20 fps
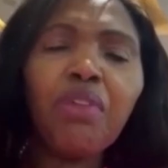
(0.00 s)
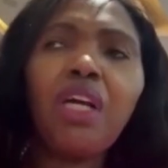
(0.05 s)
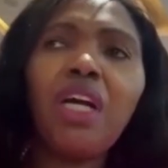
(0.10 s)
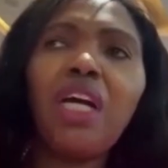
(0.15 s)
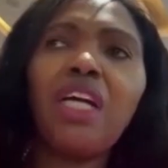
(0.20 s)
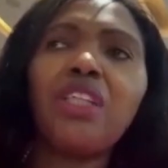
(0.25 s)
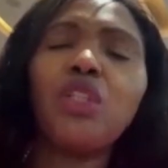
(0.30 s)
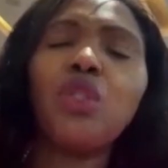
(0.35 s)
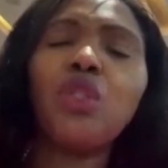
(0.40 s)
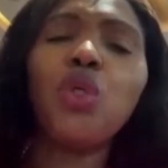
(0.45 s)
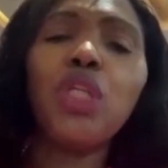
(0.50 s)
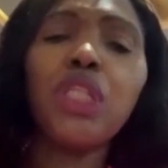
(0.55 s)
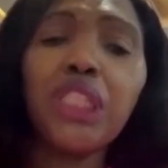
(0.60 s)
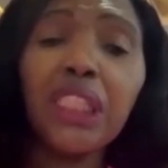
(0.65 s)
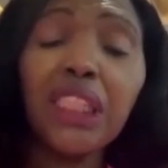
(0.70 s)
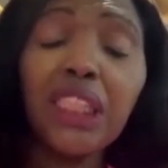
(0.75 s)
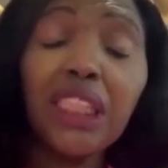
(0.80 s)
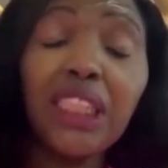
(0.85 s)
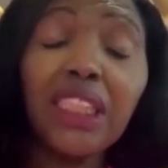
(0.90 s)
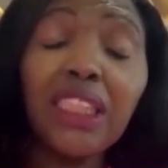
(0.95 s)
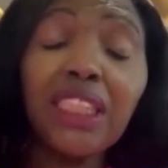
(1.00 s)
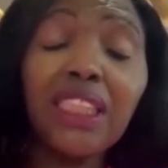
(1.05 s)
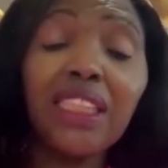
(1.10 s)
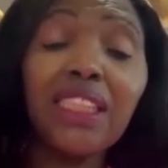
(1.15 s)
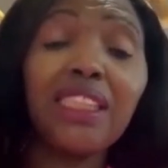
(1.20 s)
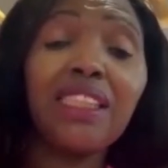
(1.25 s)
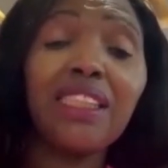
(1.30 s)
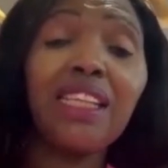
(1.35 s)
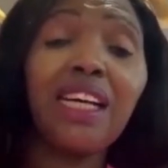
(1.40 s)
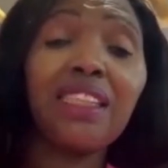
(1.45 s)
and you lead
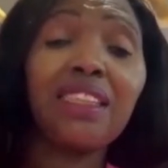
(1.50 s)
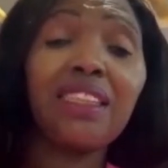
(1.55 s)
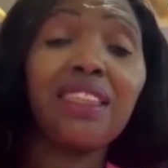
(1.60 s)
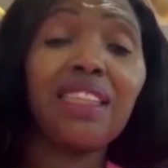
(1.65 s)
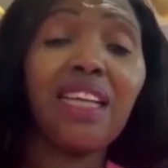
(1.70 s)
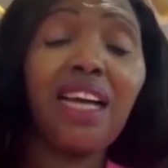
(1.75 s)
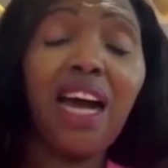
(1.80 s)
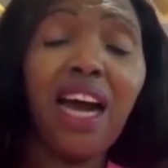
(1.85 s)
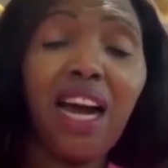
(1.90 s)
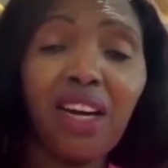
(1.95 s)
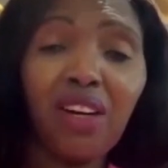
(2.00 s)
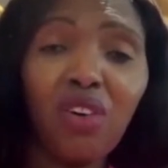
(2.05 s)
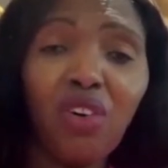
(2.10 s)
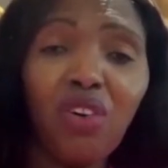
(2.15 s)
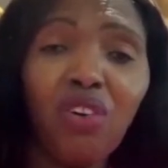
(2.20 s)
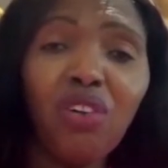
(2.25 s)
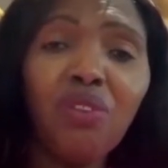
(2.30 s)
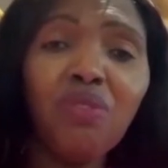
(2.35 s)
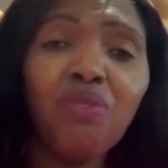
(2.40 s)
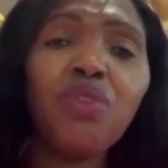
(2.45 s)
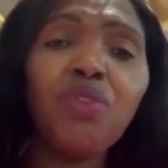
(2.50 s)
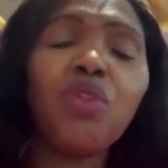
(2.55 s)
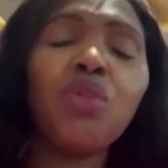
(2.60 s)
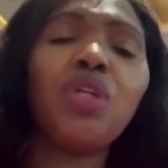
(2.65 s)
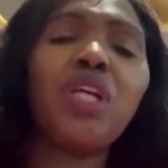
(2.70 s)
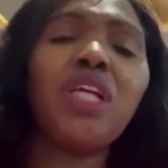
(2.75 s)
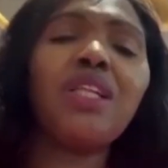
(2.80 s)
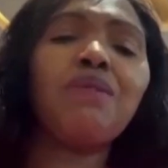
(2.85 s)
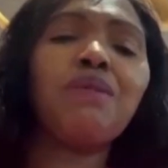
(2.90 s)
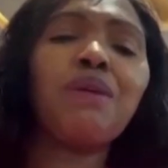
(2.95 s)
in that angle. You
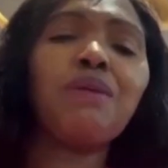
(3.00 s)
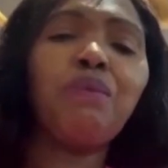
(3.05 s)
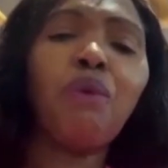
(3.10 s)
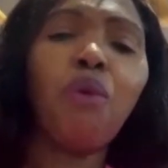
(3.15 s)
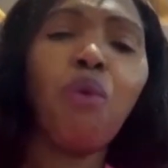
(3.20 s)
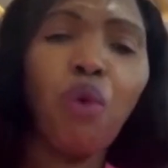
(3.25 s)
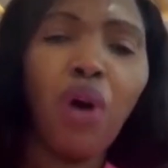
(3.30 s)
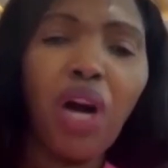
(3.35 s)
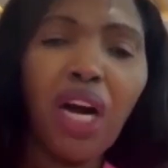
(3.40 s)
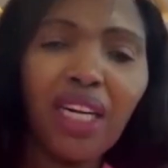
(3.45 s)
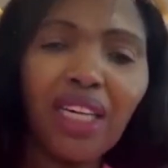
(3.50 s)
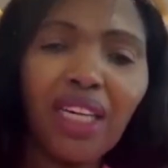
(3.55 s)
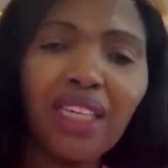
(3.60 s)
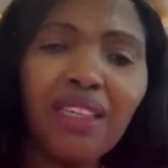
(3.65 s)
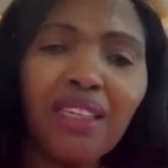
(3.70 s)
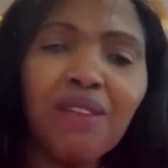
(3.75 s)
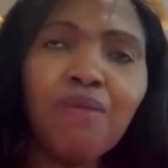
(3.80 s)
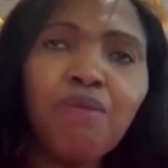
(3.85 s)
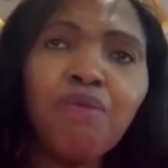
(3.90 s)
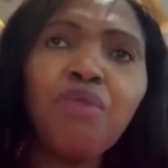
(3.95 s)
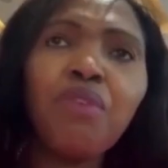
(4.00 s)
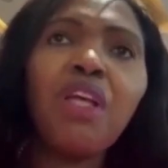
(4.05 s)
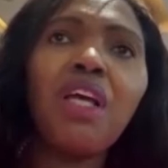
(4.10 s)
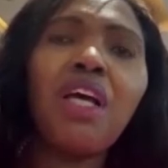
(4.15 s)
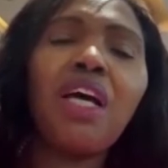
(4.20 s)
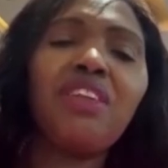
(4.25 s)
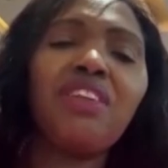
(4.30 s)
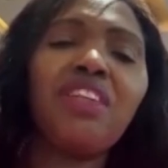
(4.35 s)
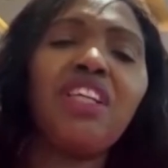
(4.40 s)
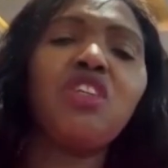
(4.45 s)
let people work,
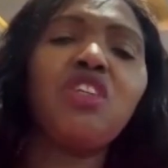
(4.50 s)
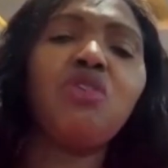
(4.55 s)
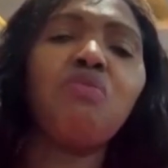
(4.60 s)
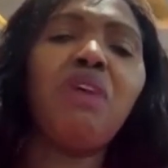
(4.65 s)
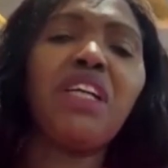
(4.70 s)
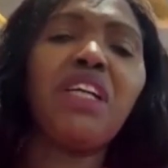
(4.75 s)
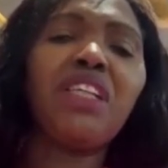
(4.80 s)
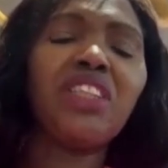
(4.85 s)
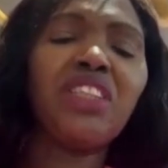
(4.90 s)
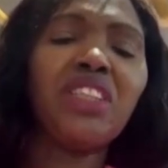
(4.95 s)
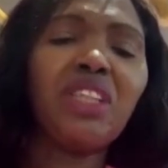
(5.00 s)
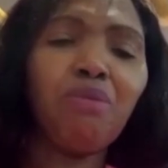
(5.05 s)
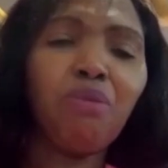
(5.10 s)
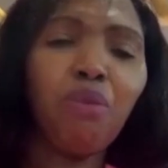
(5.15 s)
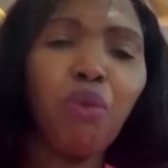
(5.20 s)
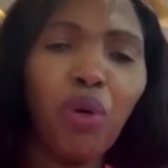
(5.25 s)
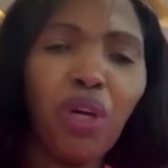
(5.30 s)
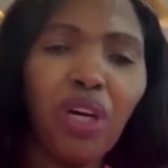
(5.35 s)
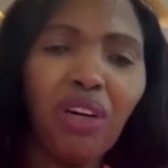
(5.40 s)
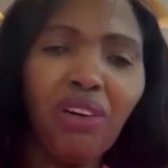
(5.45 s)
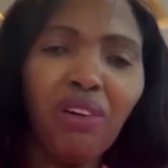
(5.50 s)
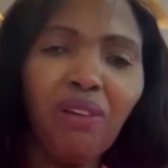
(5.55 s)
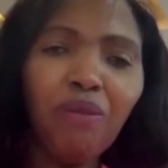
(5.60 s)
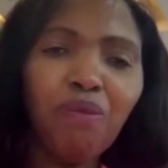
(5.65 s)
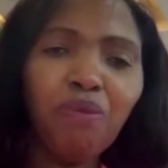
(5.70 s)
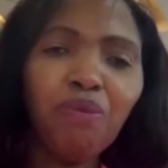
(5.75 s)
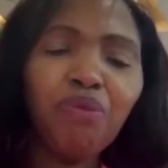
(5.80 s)
and then you manage them well.